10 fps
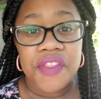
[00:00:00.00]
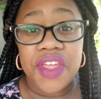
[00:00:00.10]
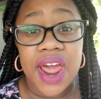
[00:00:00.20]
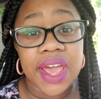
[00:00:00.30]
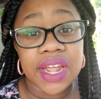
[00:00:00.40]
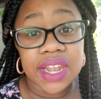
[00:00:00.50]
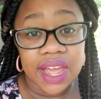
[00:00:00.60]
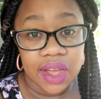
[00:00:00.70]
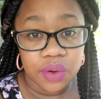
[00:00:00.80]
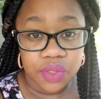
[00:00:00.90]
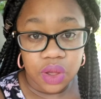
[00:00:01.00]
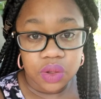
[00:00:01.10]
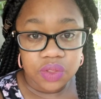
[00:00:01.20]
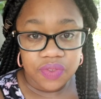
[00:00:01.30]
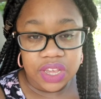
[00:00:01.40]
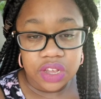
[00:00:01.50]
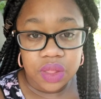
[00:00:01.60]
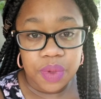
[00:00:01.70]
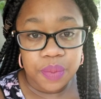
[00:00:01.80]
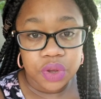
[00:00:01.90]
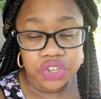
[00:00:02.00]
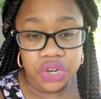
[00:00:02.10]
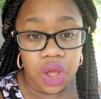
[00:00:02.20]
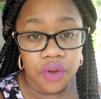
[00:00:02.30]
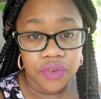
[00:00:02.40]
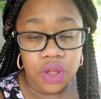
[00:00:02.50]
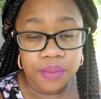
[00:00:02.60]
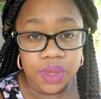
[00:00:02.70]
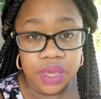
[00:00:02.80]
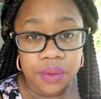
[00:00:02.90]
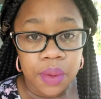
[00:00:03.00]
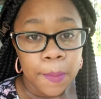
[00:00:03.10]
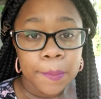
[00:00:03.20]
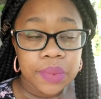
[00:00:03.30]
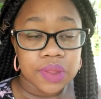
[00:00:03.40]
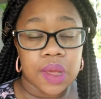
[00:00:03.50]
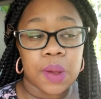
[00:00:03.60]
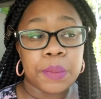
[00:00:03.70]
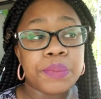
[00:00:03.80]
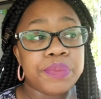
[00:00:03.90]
that I allowed those fears to be pushed off on me. So